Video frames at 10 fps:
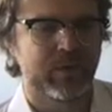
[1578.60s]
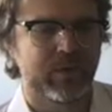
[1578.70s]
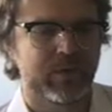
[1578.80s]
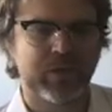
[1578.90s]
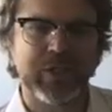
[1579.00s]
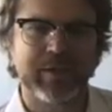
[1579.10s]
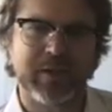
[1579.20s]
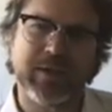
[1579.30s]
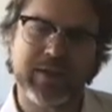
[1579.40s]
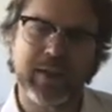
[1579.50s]
suggest
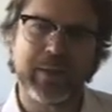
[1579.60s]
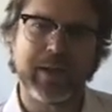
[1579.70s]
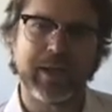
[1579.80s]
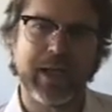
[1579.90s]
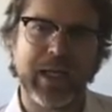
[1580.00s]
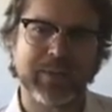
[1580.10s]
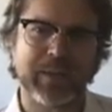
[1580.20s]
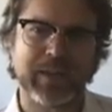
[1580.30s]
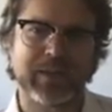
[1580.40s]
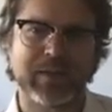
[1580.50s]
that in some
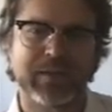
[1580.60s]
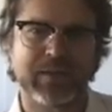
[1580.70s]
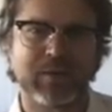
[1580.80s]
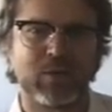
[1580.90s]
aspects,